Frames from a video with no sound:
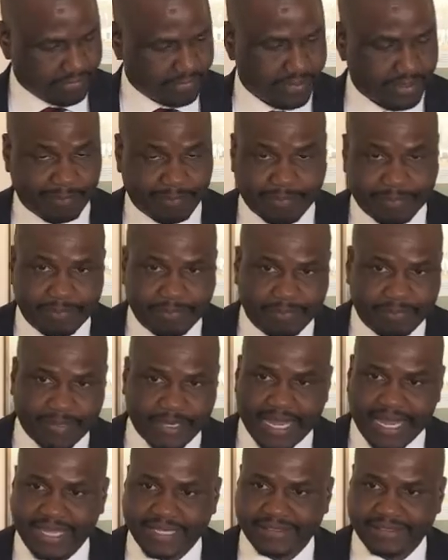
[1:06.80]
The
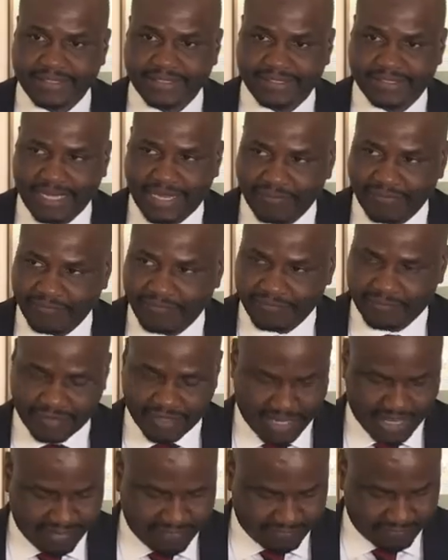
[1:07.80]
players and staff
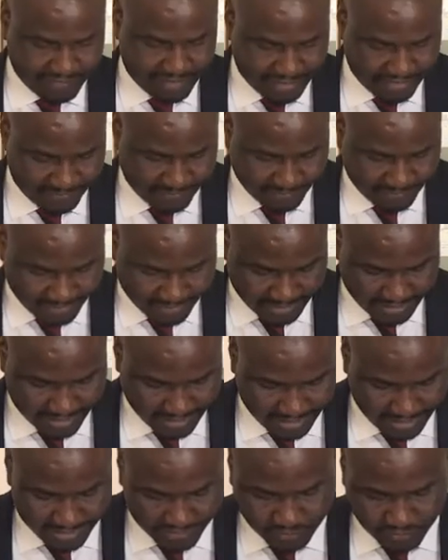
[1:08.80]
have
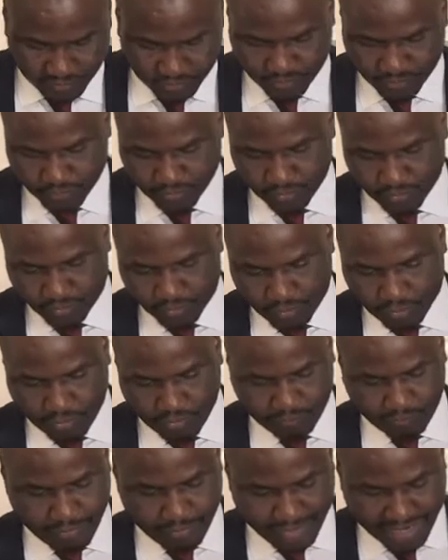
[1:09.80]
had to
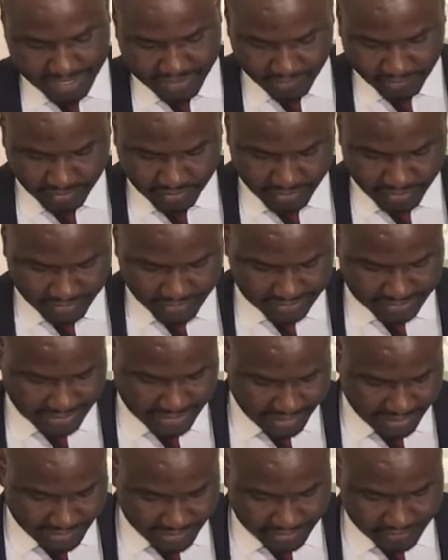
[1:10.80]
go for months without
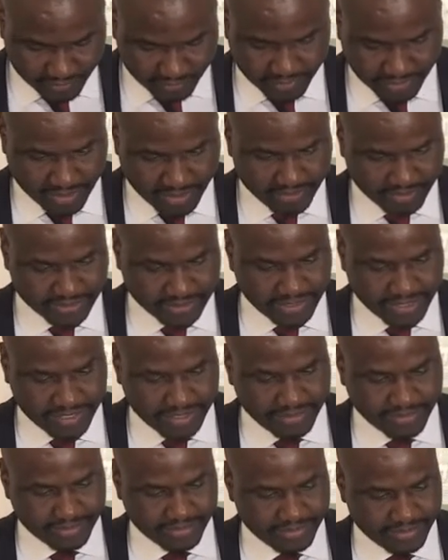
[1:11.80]
salaries,
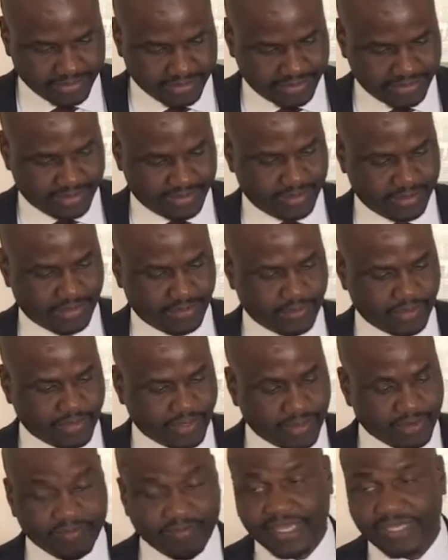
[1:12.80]

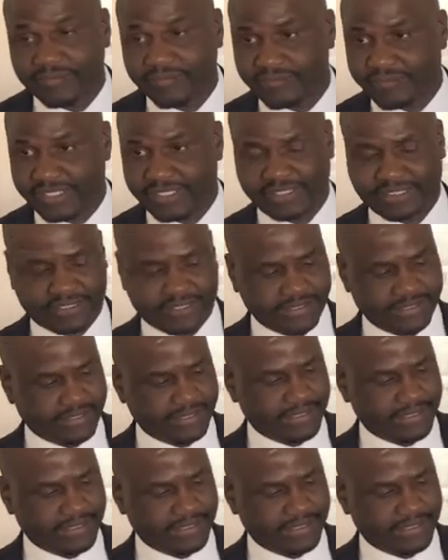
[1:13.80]
without made fees,